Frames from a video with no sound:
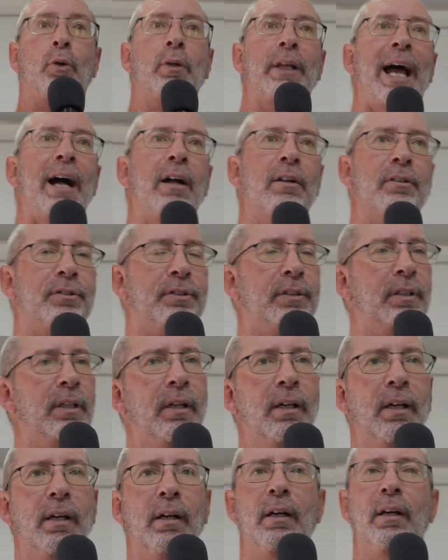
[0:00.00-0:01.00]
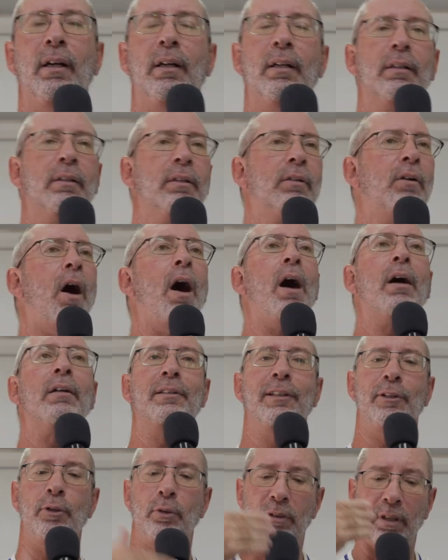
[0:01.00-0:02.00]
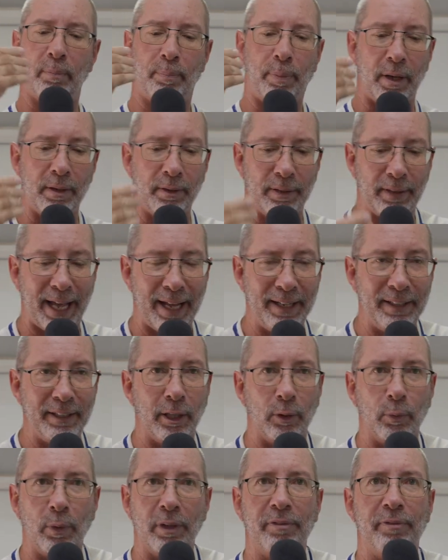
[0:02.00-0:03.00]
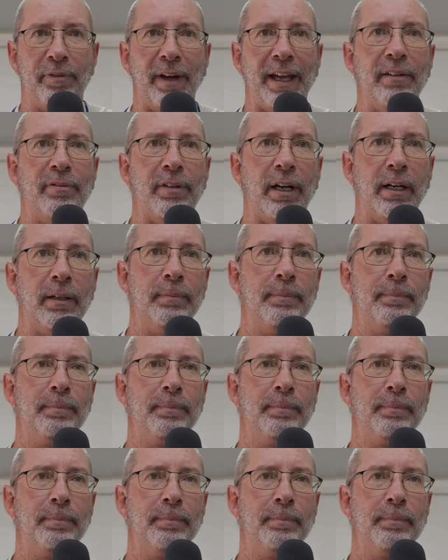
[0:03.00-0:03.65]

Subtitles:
all else, God looked upon Daniel with favor.